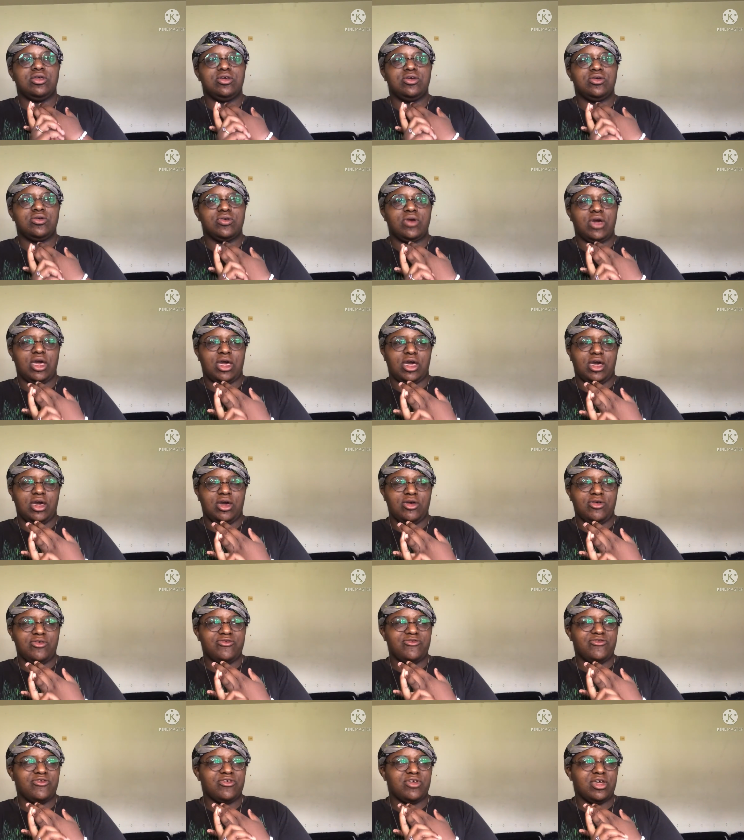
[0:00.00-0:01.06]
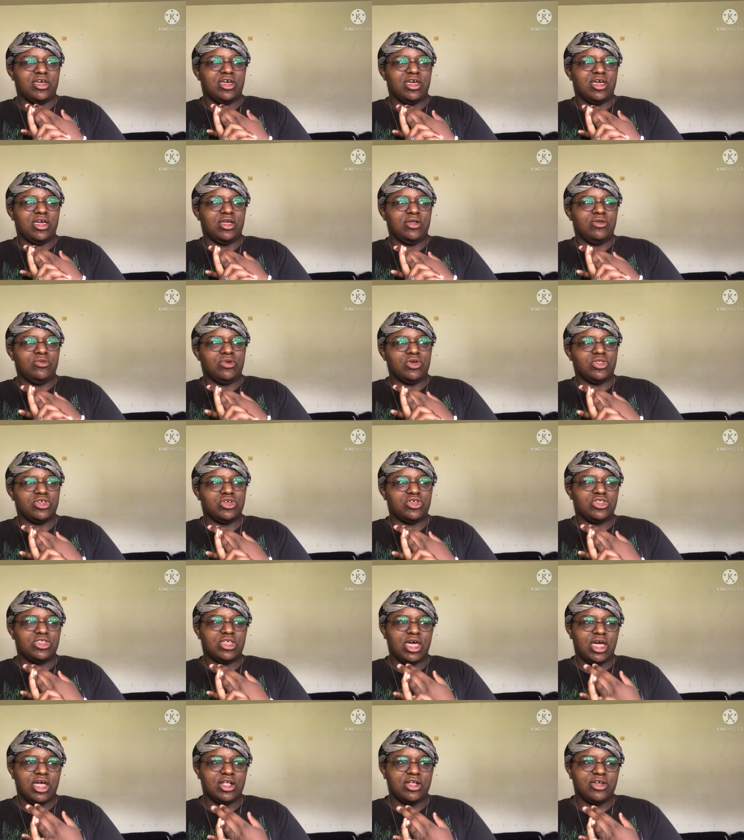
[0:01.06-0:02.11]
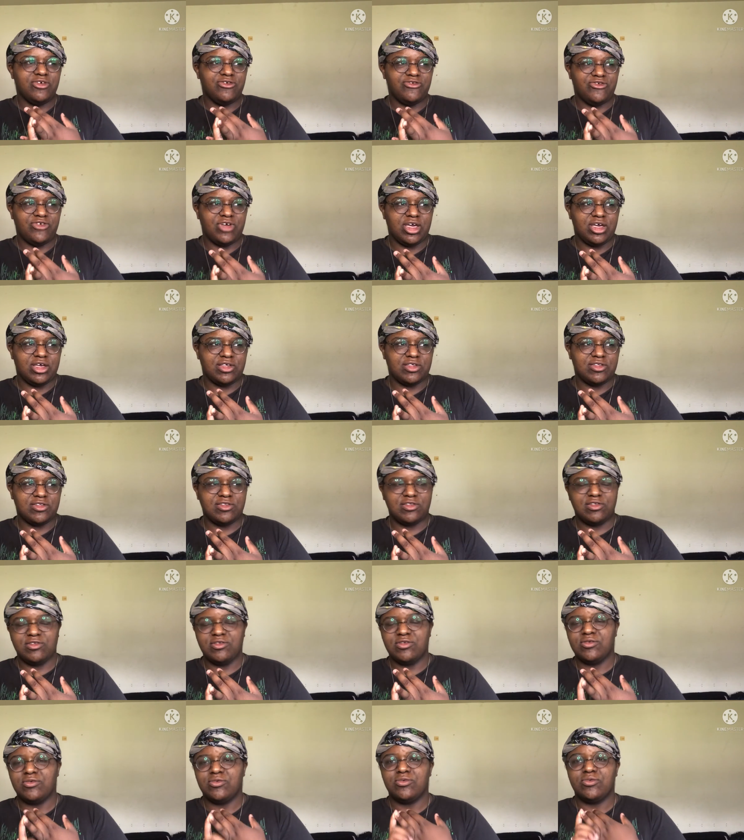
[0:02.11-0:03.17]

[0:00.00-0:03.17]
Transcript: you have and whether that affects